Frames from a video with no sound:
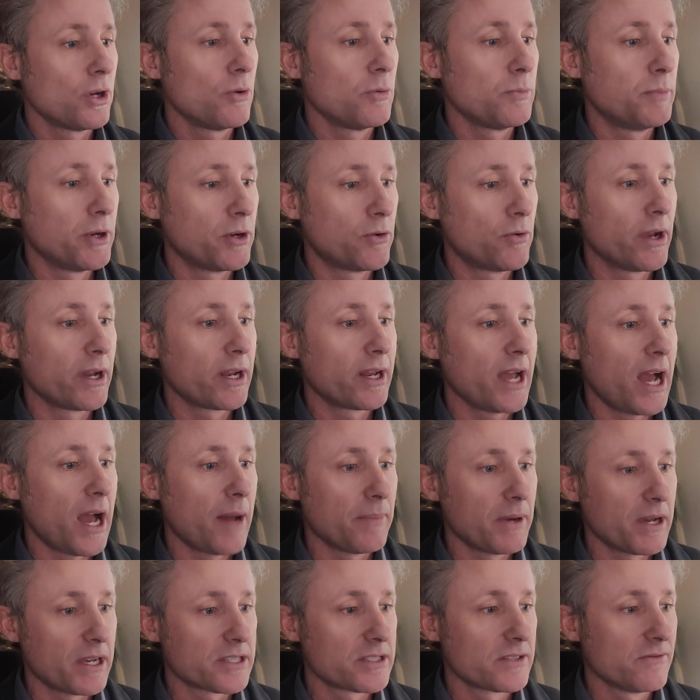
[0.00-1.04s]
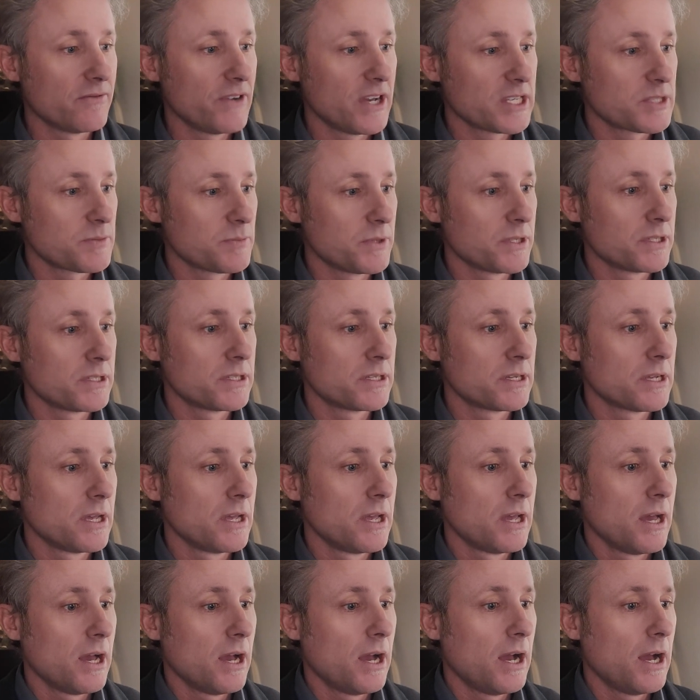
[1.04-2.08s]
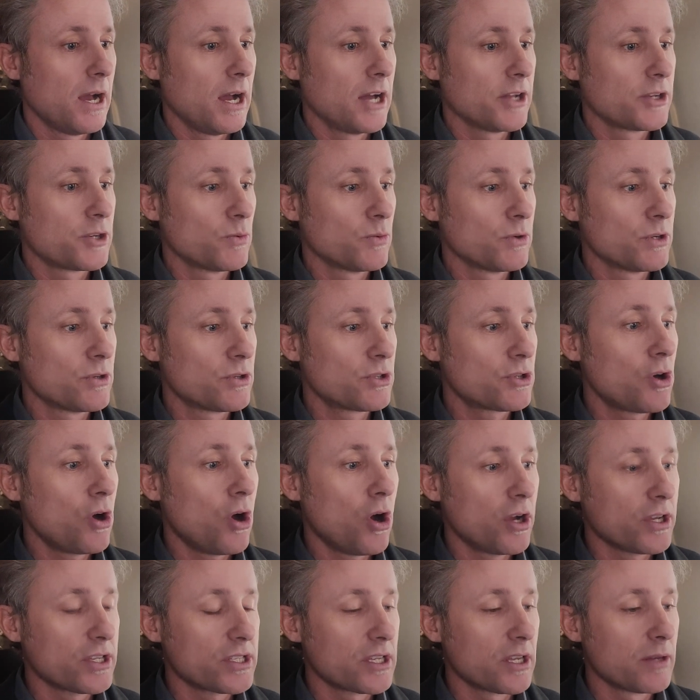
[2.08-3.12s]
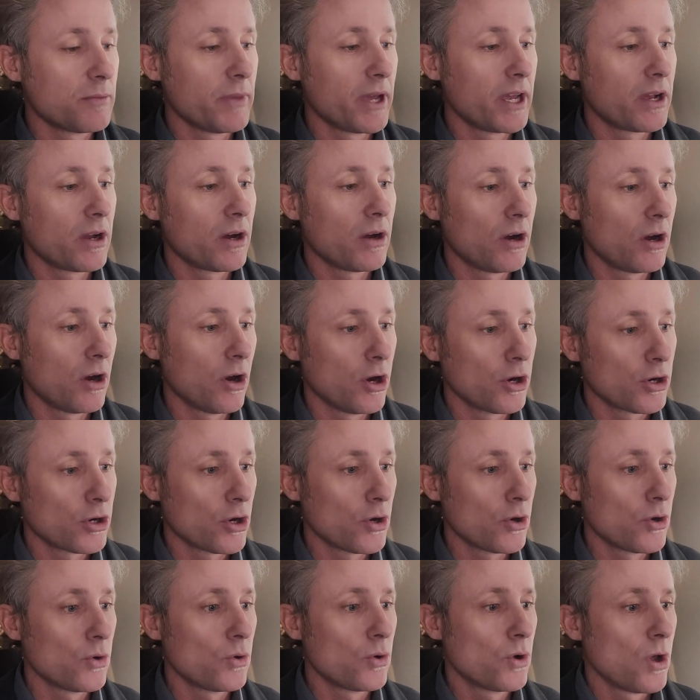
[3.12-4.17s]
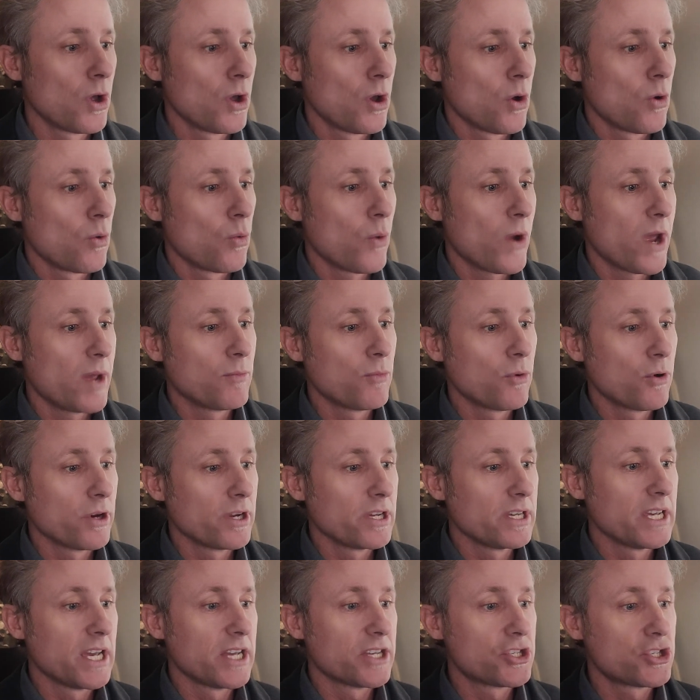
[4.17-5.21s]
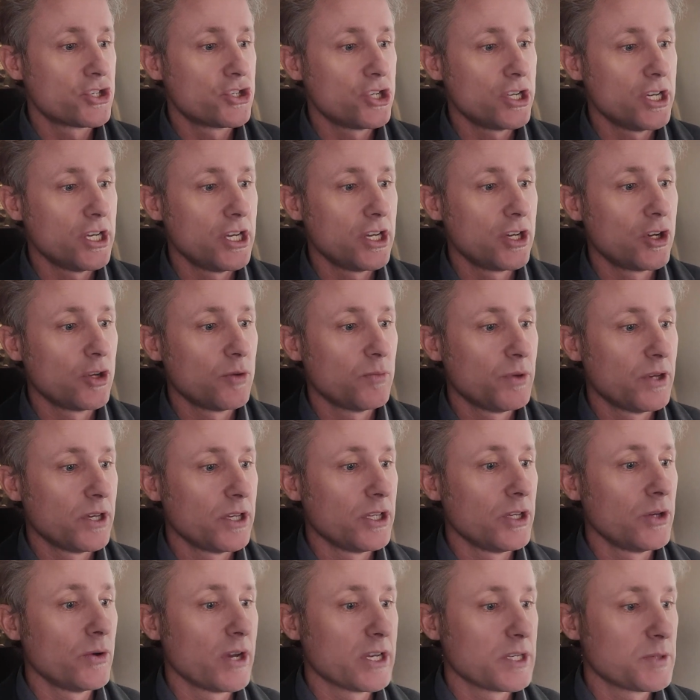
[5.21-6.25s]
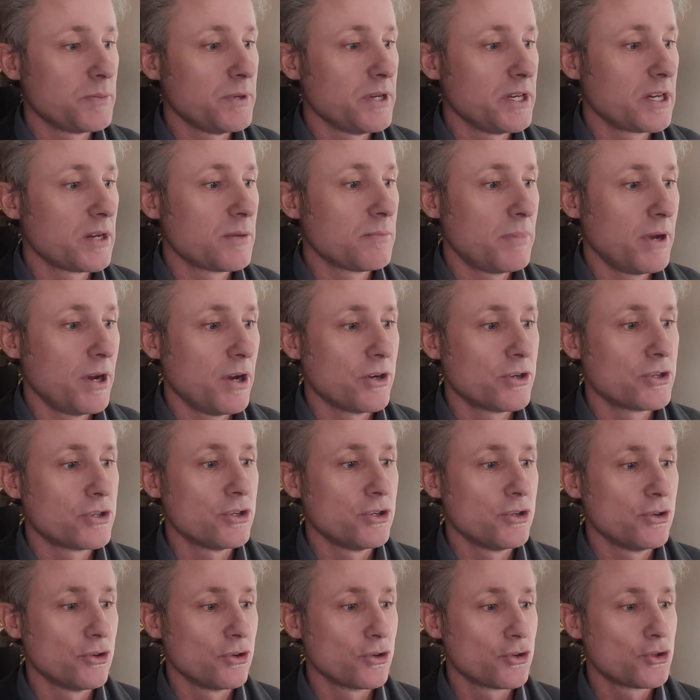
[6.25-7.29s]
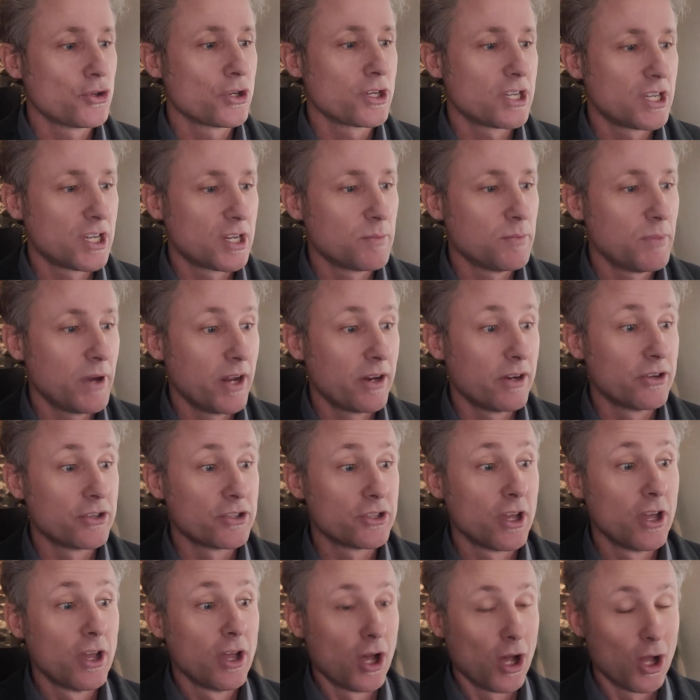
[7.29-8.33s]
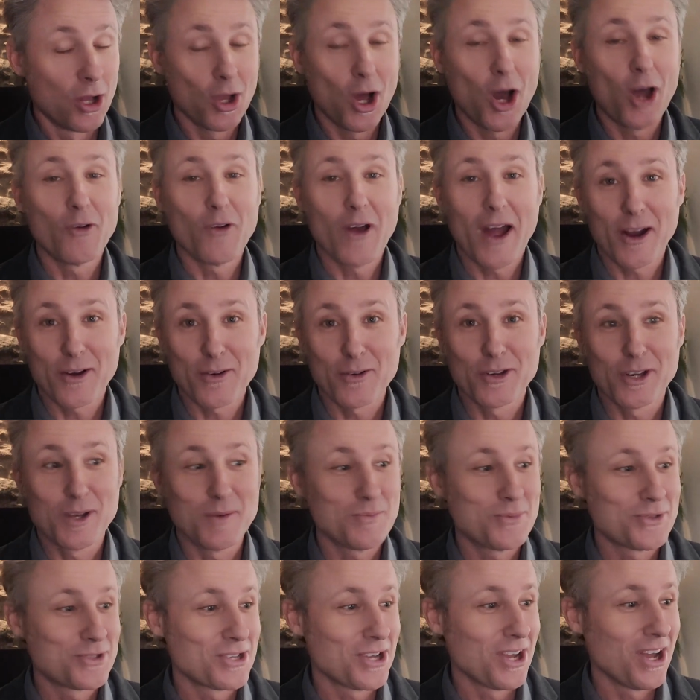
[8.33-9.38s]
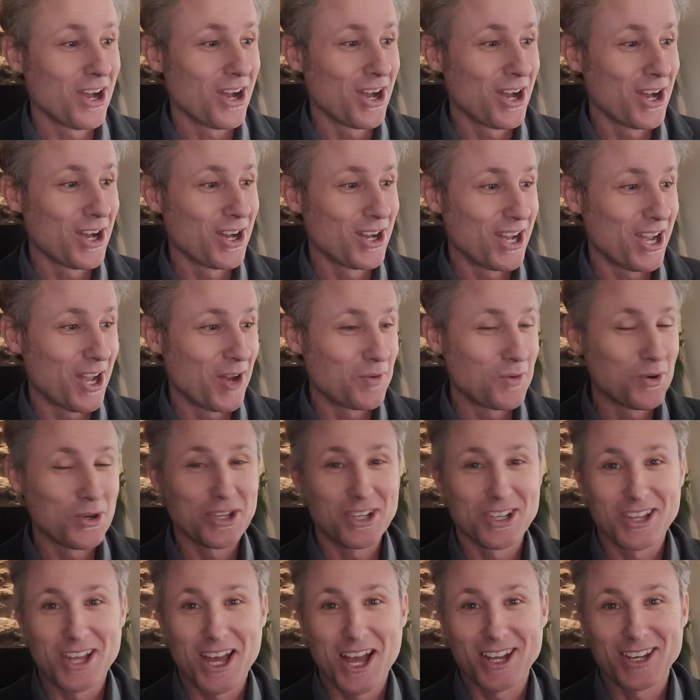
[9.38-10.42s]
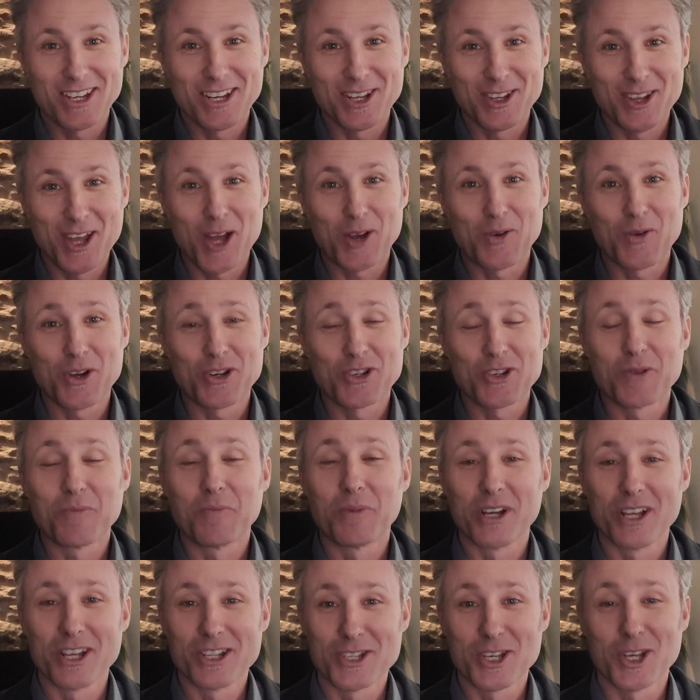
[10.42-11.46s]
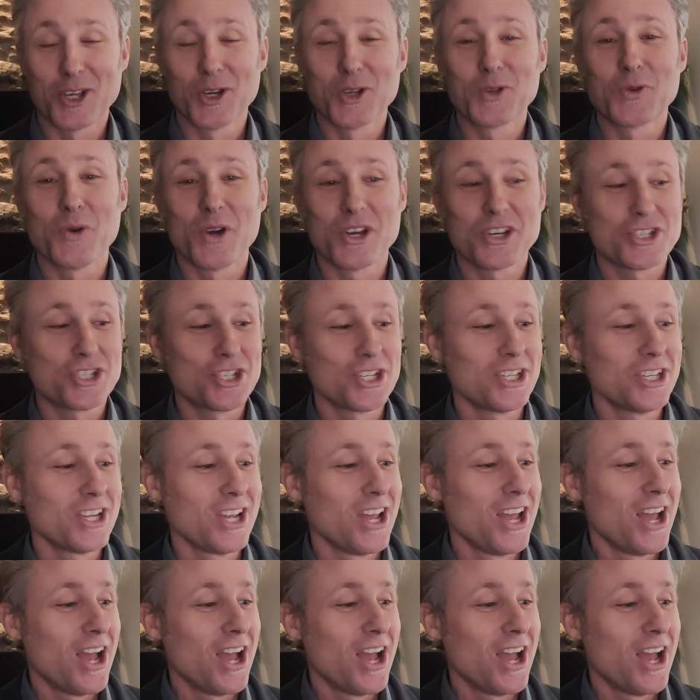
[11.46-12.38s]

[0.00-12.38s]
It would be a great CapEx investment to reduce costs and make Argo way more ESG, could be a USP compared to your tricky competitors. A lot of acronyms, Edward, in that question, but it's a good question.